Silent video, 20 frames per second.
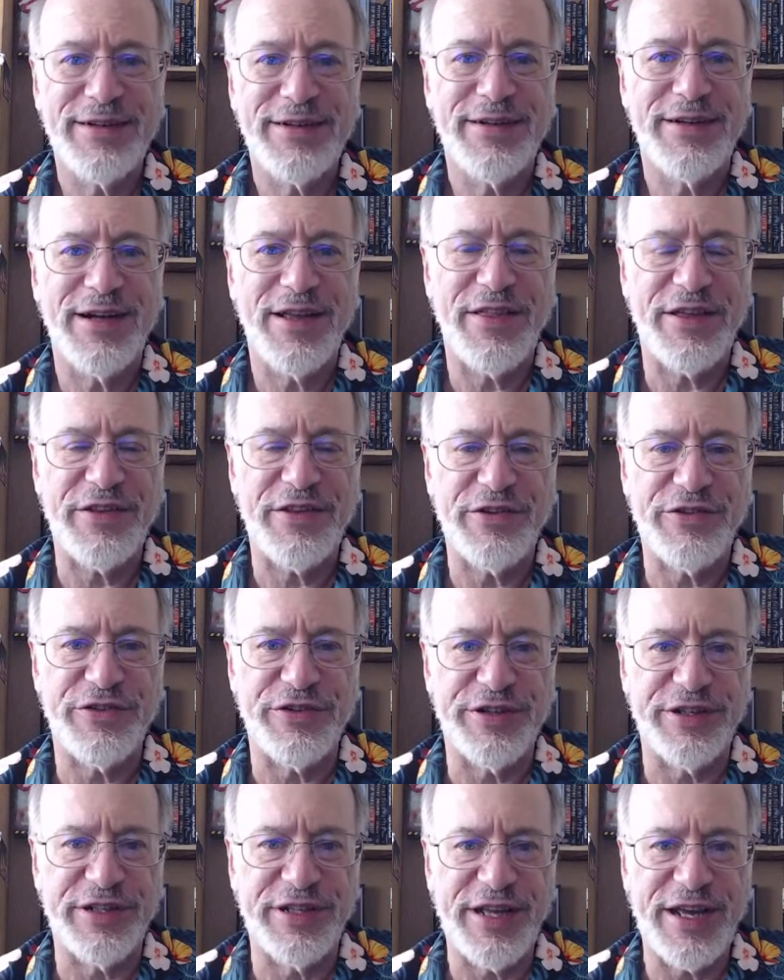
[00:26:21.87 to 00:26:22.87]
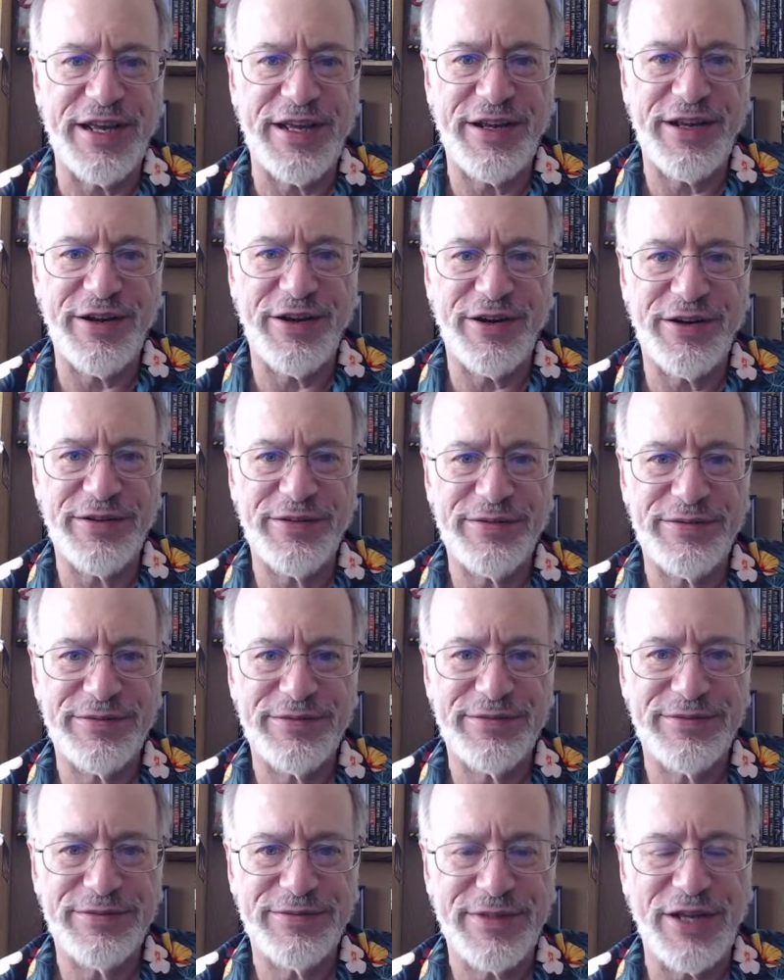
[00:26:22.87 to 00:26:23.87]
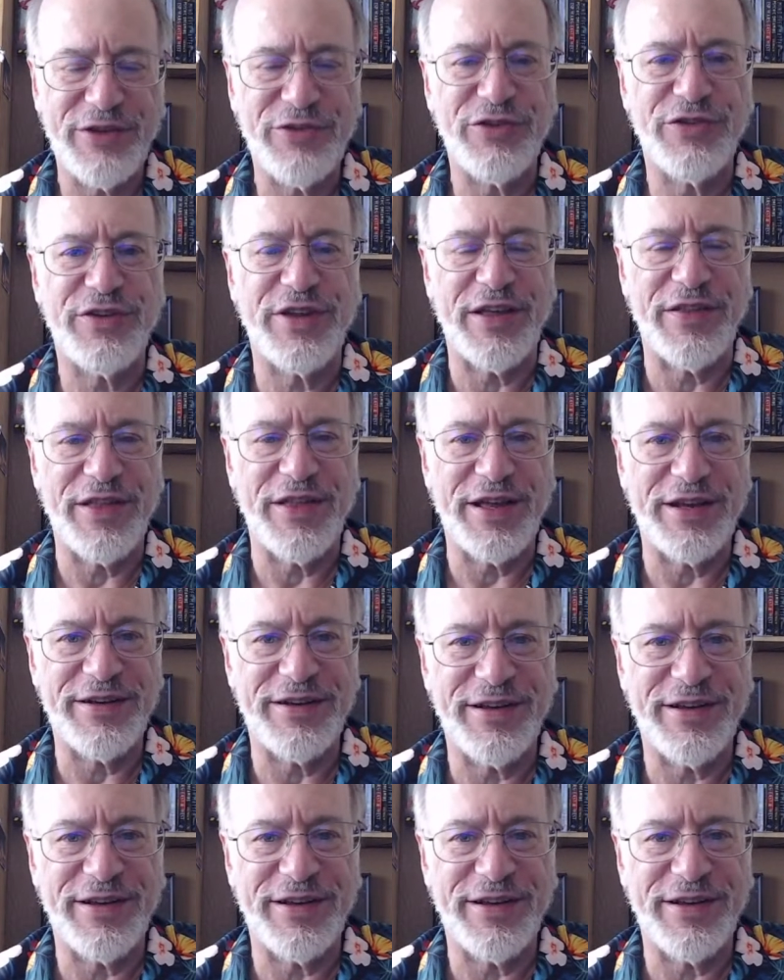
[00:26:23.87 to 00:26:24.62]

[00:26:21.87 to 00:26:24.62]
I think there's a delay here. Interesting that